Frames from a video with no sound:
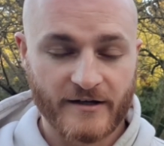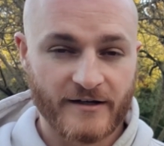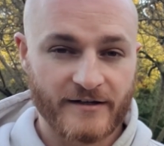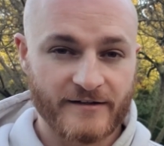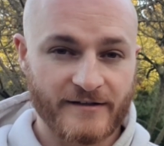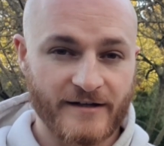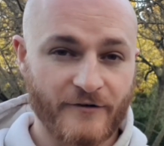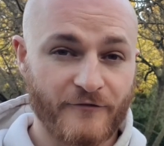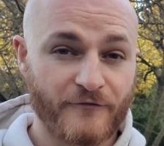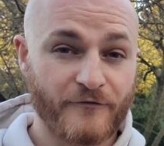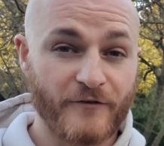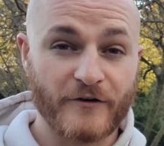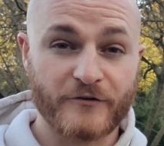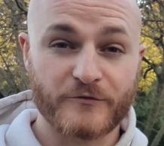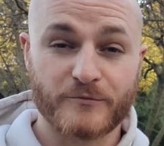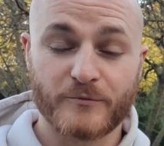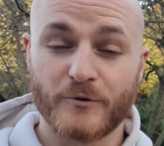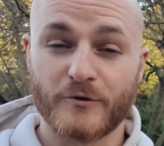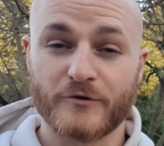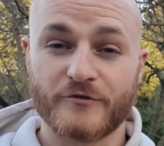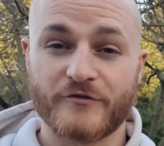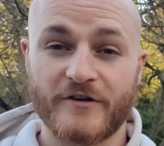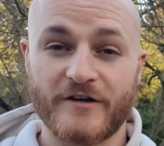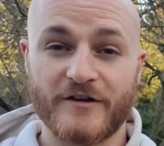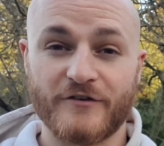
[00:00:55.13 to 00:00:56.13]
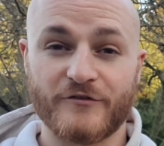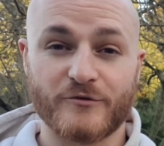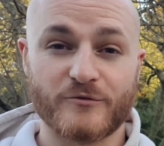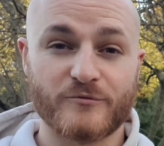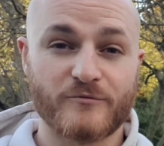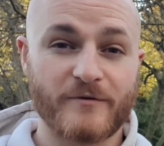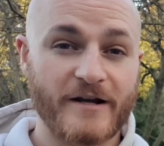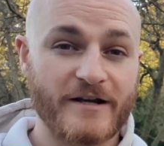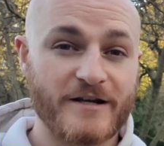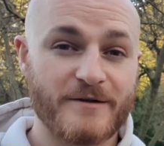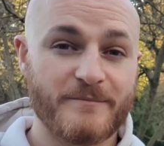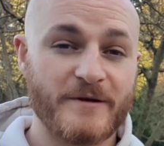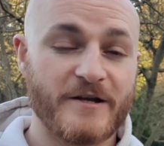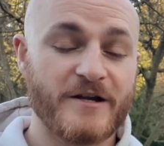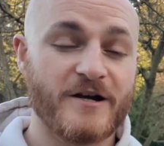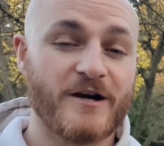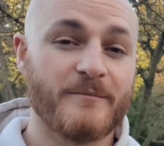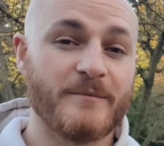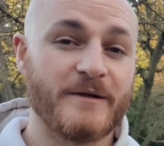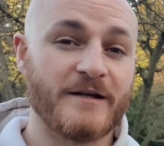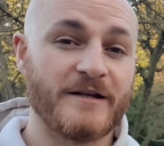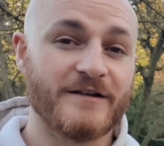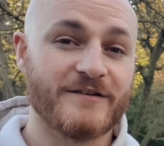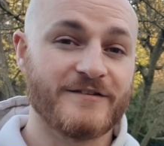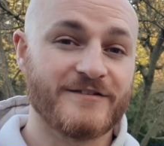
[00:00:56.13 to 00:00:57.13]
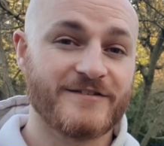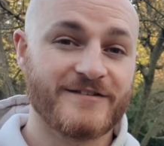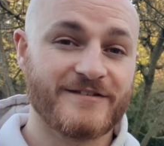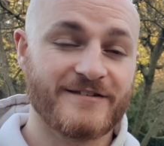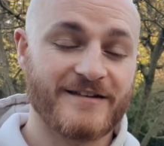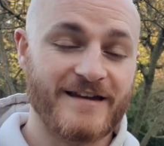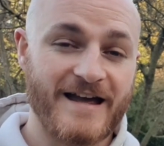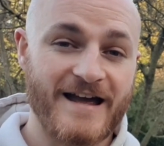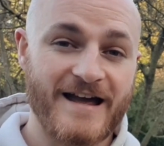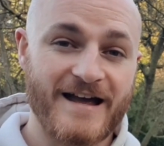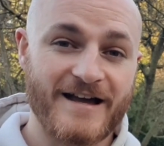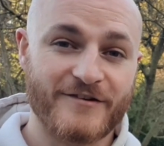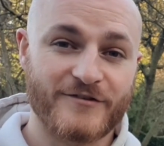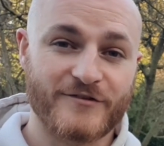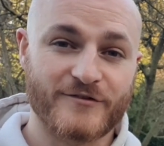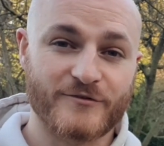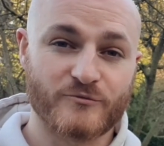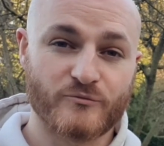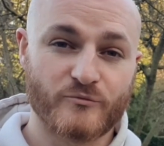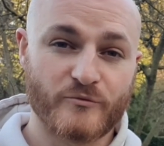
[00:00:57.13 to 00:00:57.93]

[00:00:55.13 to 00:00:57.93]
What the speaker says: Now, fresh water is already becoming a scarce